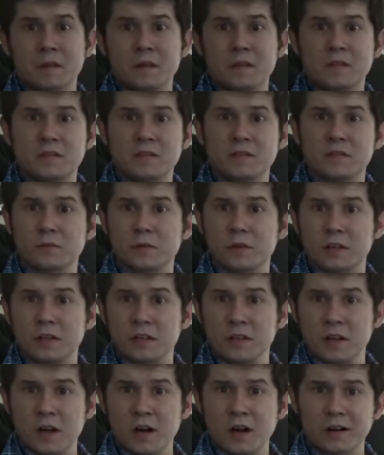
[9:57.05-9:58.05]
And this is really
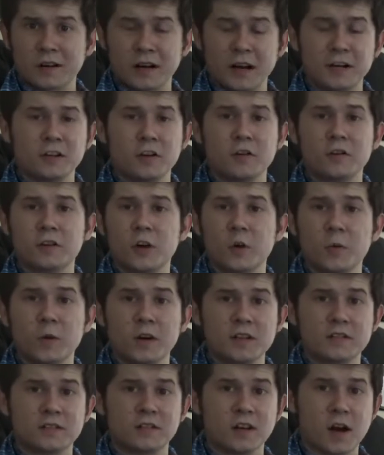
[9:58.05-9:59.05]
long and I don't know
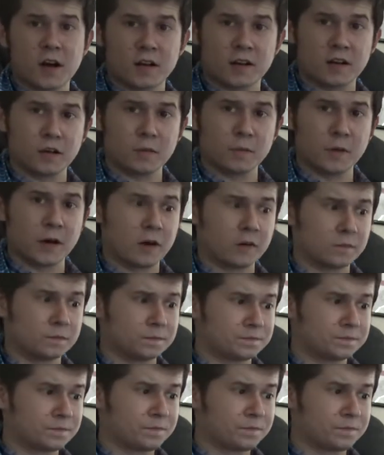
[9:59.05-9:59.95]
what he's talking about.